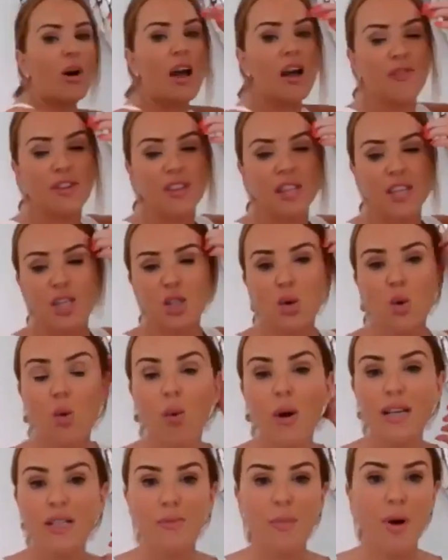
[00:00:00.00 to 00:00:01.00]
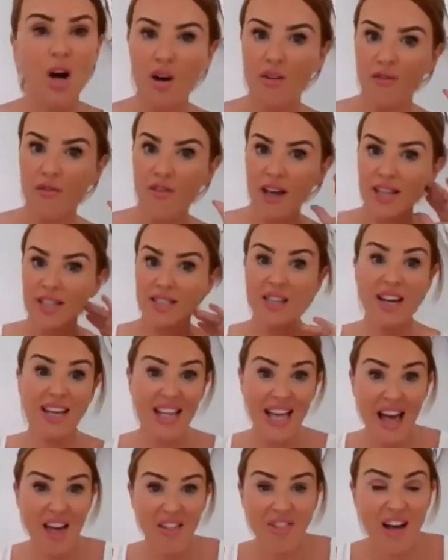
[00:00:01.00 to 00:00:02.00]
not everything's always perfect. I
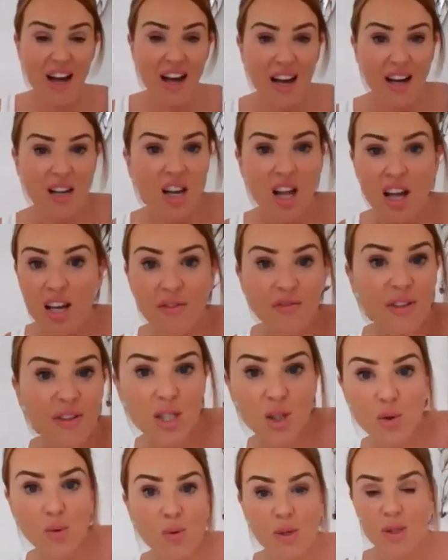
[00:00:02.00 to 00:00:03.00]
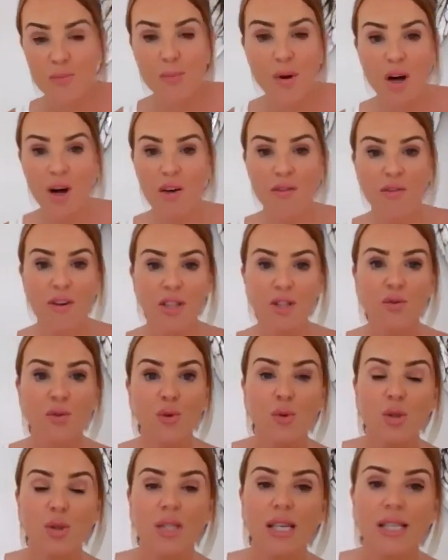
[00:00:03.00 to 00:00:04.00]
get that. Life isn't always perfect. Of
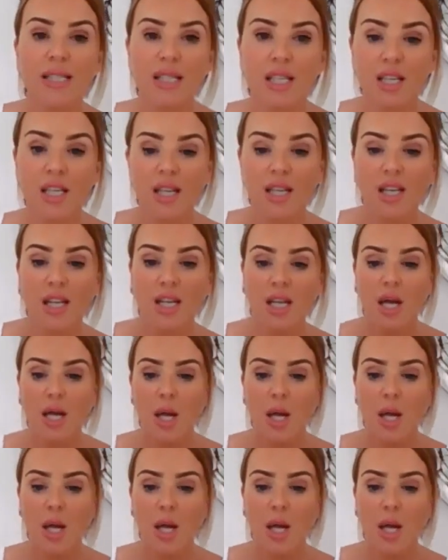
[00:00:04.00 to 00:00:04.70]
course it isn't.